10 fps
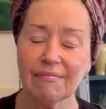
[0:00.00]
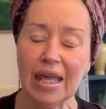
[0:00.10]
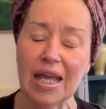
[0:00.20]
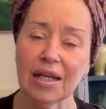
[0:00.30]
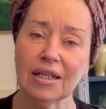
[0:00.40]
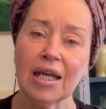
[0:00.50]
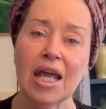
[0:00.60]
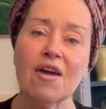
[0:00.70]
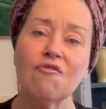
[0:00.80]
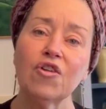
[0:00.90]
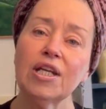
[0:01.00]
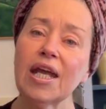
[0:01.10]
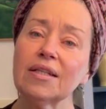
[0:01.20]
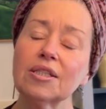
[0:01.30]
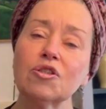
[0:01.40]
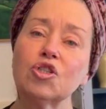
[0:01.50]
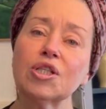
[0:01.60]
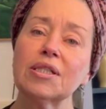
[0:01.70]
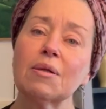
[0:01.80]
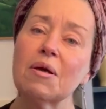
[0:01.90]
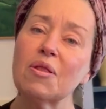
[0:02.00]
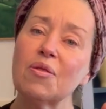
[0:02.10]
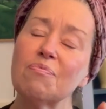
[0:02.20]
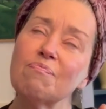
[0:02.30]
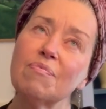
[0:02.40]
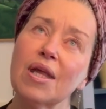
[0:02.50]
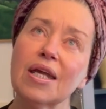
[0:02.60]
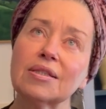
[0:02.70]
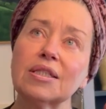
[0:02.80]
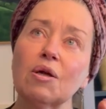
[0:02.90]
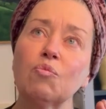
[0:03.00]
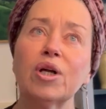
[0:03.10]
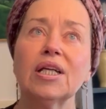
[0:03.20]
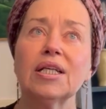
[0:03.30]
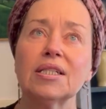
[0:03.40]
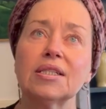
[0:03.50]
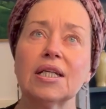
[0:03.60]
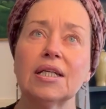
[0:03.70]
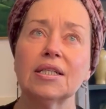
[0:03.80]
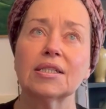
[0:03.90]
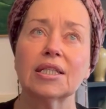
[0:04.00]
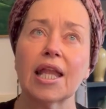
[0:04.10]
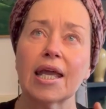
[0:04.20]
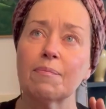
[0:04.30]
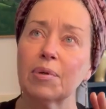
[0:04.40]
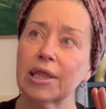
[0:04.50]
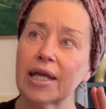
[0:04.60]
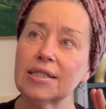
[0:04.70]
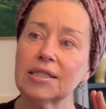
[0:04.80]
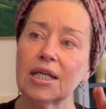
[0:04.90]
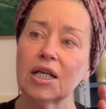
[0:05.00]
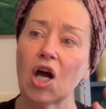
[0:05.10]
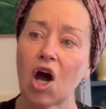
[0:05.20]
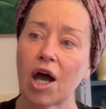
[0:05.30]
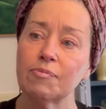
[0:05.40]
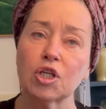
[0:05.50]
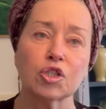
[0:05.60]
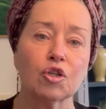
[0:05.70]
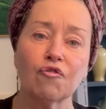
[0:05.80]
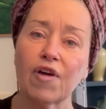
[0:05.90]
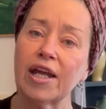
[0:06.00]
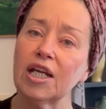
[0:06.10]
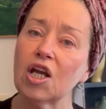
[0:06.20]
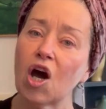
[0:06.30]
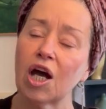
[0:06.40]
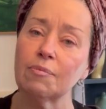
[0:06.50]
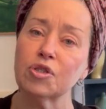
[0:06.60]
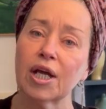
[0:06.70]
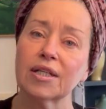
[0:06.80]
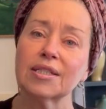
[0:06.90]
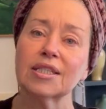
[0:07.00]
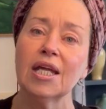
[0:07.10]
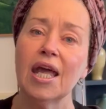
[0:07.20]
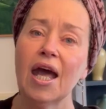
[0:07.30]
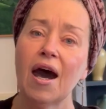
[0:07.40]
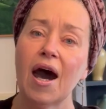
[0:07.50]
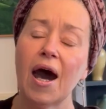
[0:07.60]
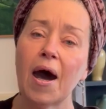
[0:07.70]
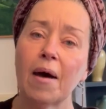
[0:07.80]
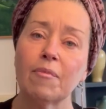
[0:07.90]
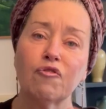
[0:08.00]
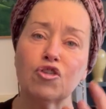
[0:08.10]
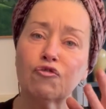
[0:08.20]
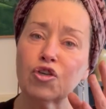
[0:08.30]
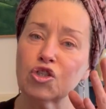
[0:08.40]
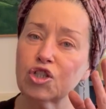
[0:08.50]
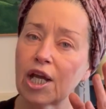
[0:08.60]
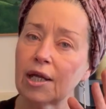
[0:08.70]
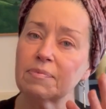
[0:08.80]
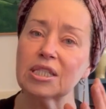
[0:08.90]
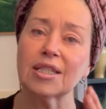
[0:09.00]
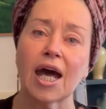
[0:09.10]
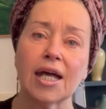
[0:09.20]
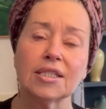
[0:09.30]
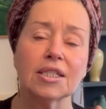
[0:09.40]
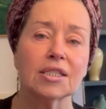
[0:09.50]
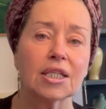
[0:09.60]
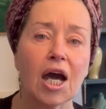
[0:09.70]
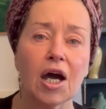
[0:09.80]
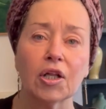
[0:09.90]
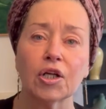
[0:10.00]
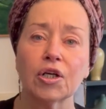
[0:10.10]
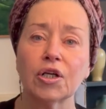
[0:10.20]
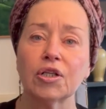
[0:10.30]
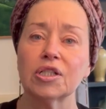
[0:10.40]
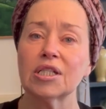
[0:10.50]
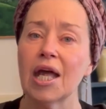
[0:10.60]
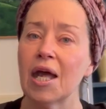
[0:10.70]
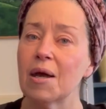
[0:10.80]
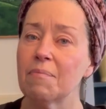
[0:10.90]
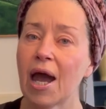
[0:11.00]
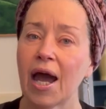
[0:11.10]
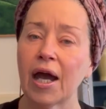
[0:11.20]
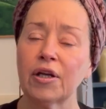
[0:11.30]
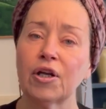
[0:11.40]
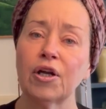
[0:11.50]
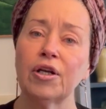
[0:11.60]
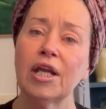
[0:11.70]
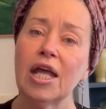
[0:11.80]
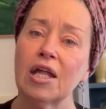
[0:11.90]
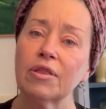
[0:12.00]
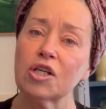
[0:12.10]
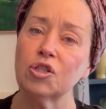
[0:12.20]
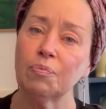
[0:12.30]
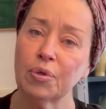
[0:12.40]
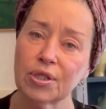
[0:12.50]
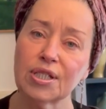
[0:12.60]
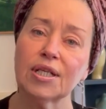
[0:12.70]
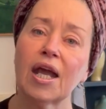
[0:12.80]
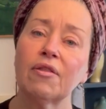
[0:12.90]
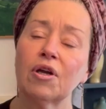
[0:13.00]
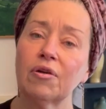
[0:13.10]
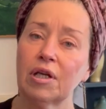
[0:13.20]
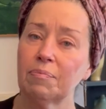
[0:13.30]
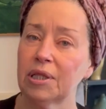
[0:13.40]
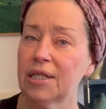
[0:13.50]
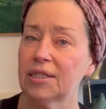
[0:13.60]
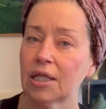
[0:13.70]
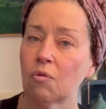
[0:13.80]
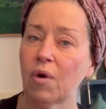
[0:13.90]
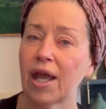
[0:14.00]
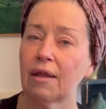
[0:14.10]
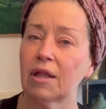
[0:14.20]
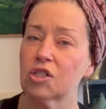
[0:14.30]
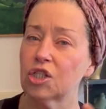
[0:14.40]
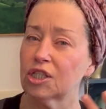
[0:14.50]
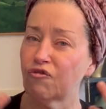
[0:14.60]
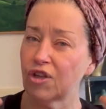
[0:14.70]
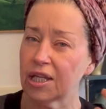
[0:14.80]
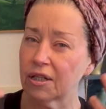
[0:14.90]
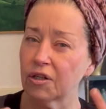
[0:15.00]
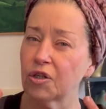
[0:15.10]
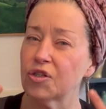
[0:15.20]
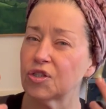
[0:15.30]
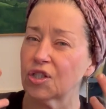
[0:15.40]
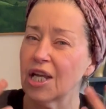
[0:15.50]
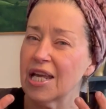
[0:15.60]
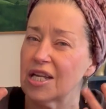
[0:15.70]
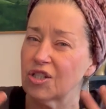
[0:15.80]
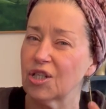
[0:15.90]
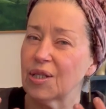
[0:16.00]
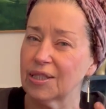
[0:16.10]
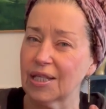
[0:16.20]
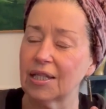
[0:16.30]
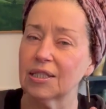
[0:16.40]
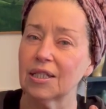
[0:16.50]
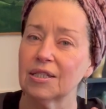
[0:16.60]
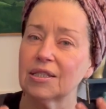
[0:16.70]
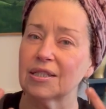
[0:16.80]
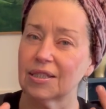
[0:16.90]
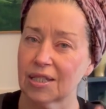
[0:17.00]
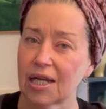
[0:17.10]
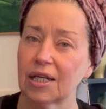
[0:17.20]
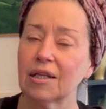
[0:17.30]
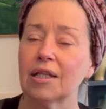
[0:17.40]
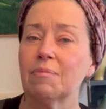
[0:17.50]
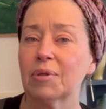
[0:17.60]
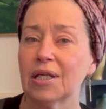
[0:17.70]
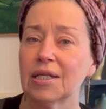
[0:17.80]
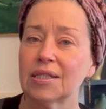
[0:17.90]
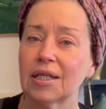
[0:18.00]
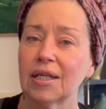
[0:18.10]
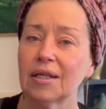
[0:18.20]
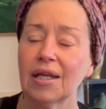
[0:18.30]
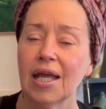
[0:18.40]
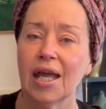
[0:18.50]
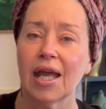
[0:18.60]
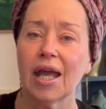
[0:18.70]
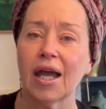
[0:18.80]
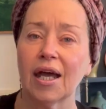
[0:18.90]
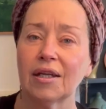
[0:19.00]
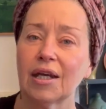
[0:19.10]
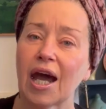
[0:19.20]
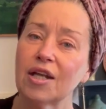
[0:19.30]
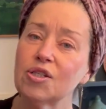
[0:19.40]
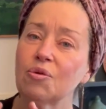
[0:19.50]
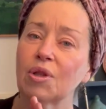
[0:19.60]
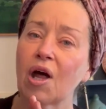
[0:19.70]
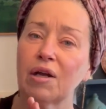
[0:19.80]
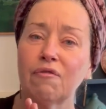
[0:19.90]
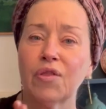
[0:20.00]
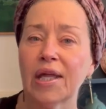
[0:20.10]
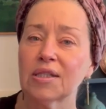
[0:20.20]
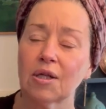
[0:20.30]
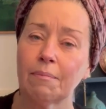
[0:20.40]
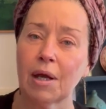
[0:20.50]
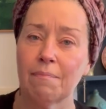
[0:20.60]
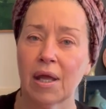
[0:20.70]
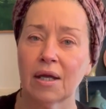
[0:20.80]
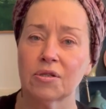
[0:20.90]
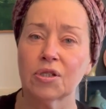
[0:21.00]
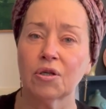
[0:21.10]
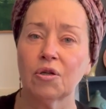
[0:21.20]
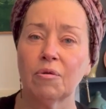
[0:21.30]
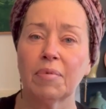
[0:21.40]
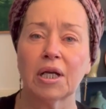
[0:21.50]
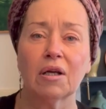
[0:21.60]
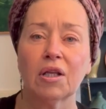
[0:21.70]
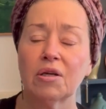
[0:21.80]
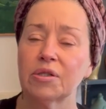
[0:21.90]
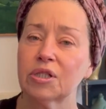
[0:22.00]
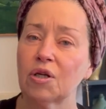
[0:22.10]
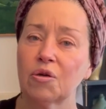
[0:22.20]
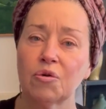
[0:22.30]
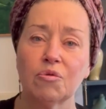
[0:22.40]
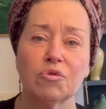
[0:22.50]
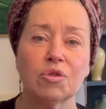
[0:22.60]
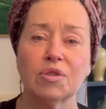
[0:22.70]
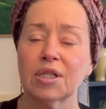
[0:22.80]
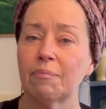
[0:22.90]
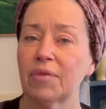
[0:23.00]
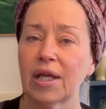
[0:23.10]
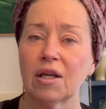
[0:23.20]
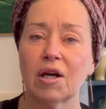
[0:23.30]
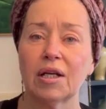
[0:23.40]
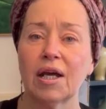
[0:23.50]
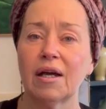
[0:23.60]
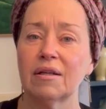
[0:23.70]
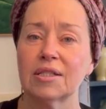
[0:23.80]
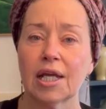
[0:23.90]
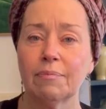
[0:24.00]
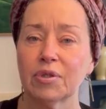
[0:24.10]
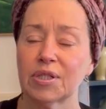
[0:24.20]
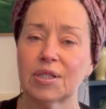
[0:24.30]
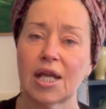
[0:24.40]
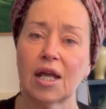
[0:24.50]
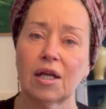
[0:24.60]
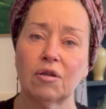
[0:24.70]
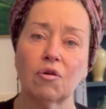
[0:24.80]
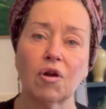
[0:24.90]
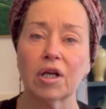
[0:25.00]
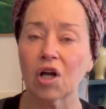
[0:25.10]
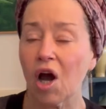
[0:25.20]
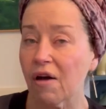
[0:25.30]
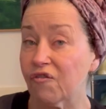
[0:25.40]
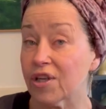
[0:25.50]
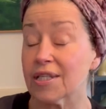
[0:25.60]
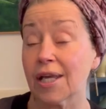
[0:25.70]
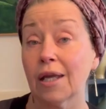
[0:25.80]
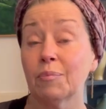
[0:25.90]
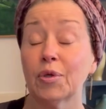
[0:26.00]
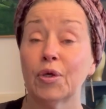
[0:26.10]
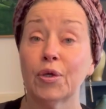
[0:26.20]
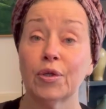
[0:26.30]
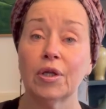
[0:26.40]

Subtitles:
And vignettes are just, it's what it is like placing objects or finding objects of different shapes, sizes, colors, pattern that you put together in a pleasing way that just feels to the senses aesthetically pleasing. And I do a lot of things on my mantle, but I'll also do something on a table stand or on a coffee table